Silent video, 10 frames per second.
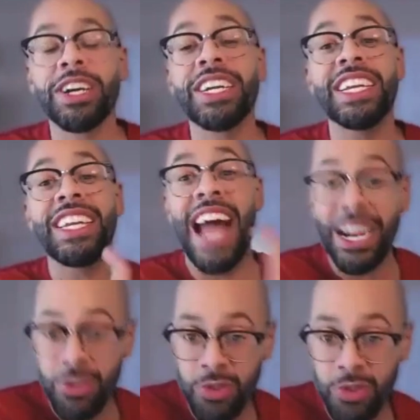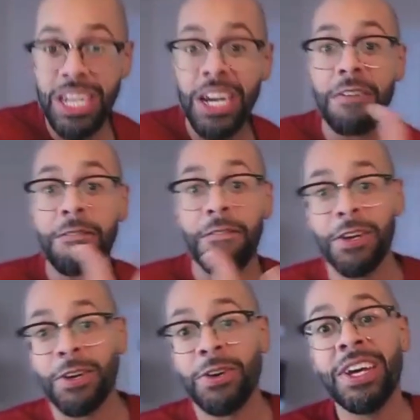they're naturally gonna
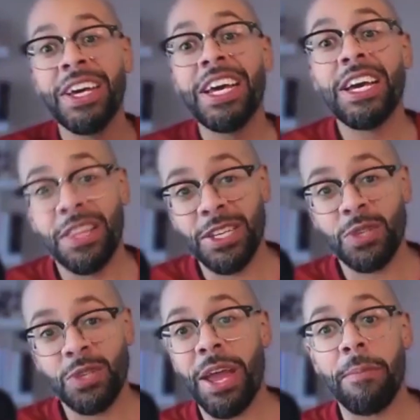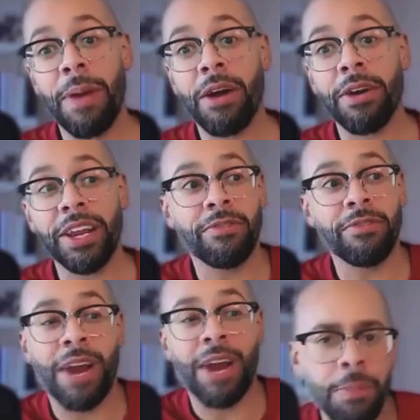feel this way about it,
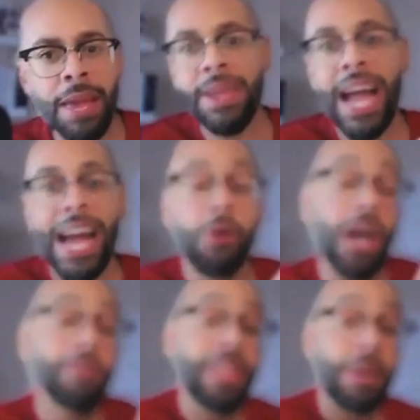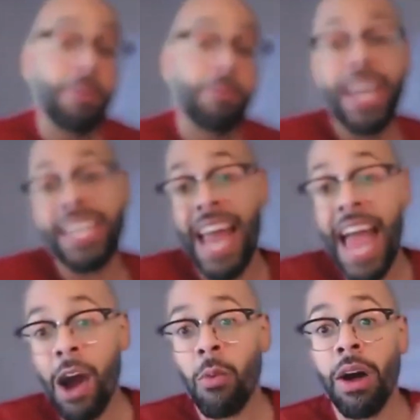right? So maybe I don't come to them right
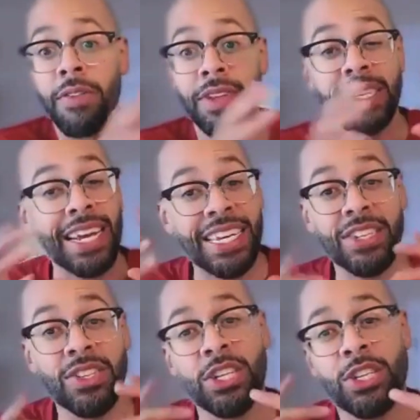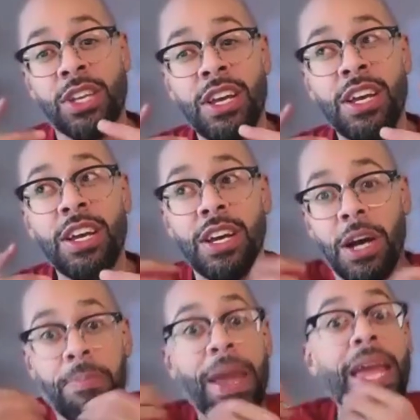now while this idea is just
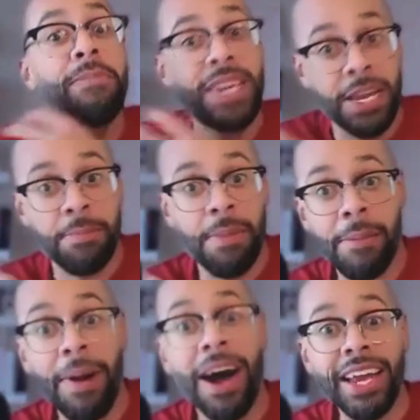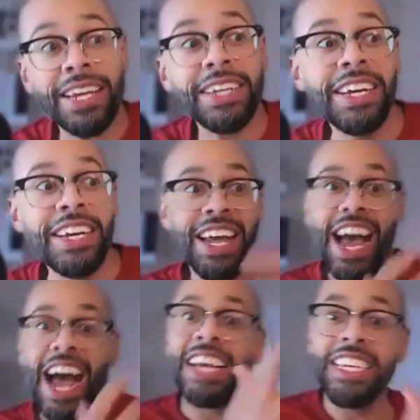a baby in my mind.
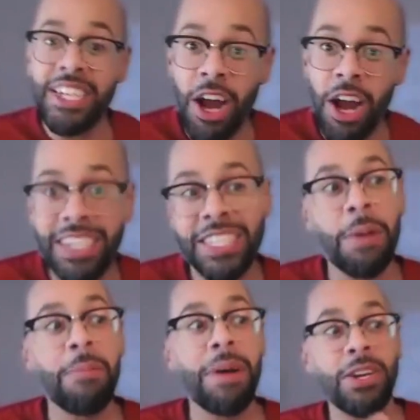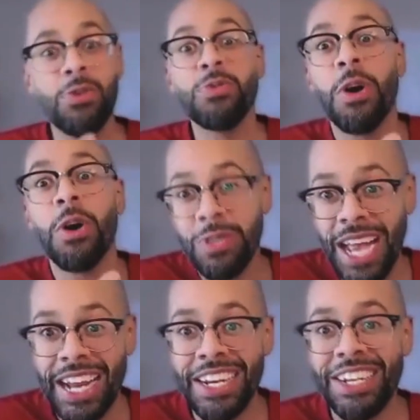I need to talk to somebody who knows
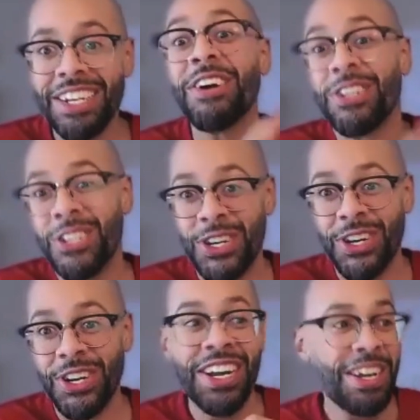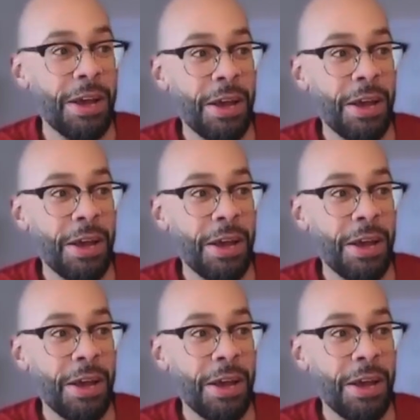how to nurture